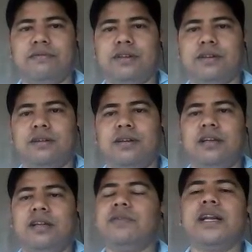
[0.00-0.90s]
the
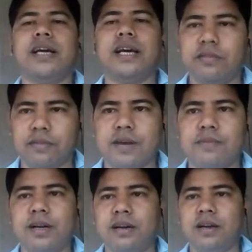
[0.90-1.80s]
different kind of
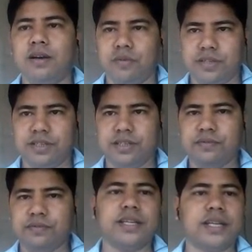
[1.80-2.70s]
fiber with
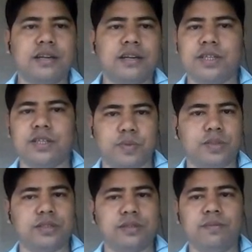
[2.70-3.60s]
different kind of
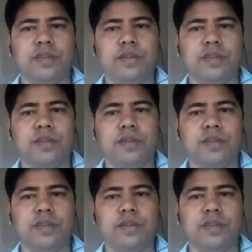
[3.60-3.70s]
dispersion,